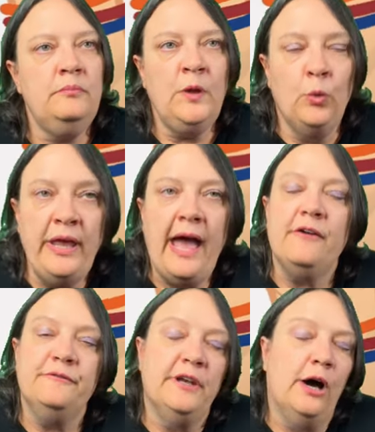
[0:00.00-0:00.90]
We
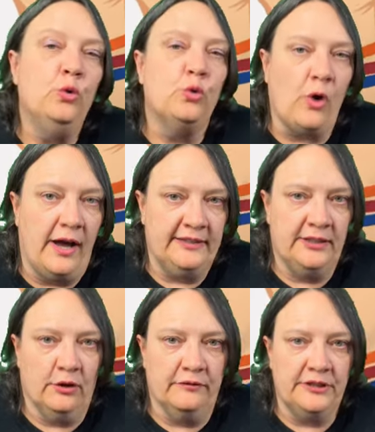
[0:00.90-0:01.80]
have no
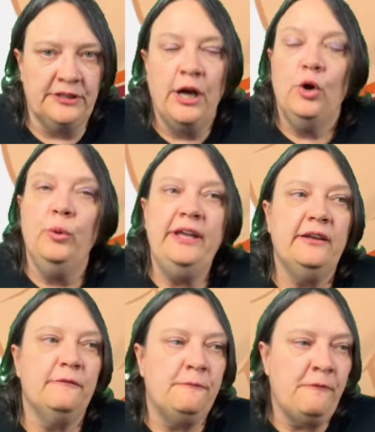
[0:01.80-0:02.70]
writing of it. We
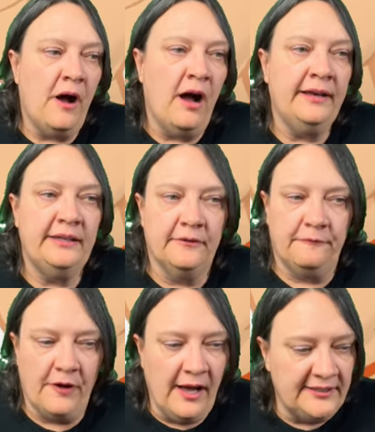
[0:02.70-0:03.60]
can find
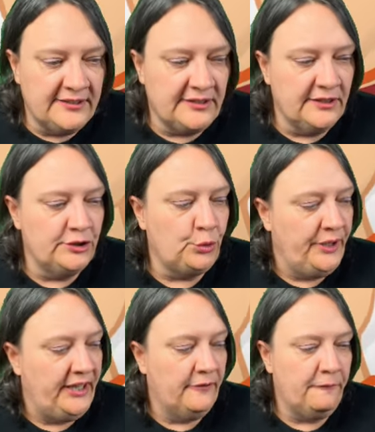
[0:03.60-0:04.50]
devices, we
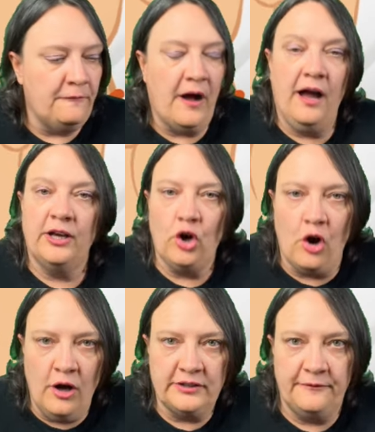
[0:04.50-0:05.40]
can find
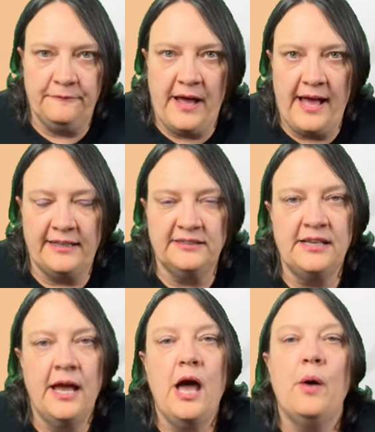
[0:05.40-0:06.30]
artifacts,
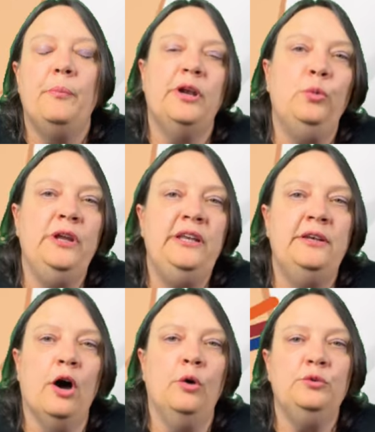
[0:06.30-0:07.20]
but we
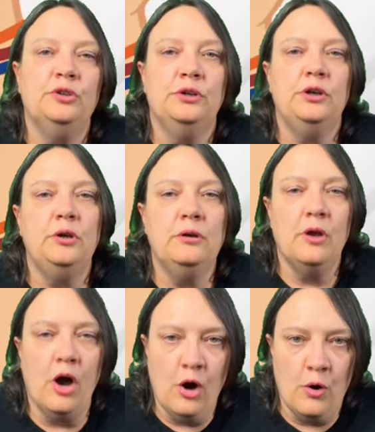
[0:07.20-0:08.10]
don't
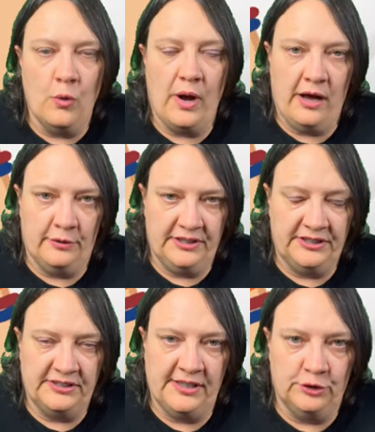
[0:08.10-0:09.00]
know how
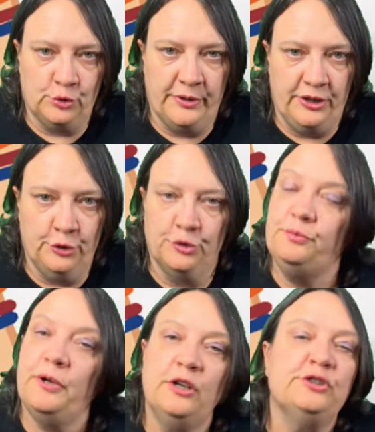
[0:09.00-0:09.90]
these things were
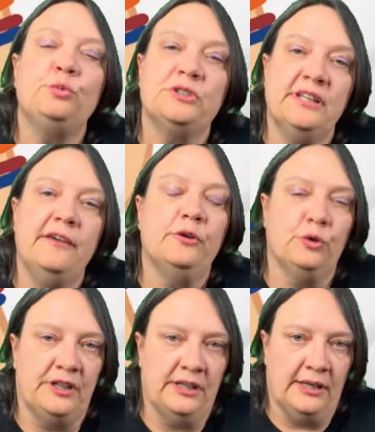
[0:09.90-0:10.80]
used because it was never
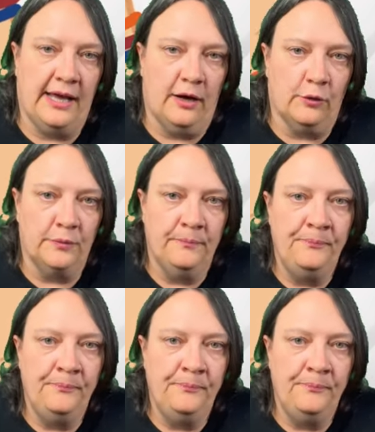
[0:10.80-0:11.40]
written down.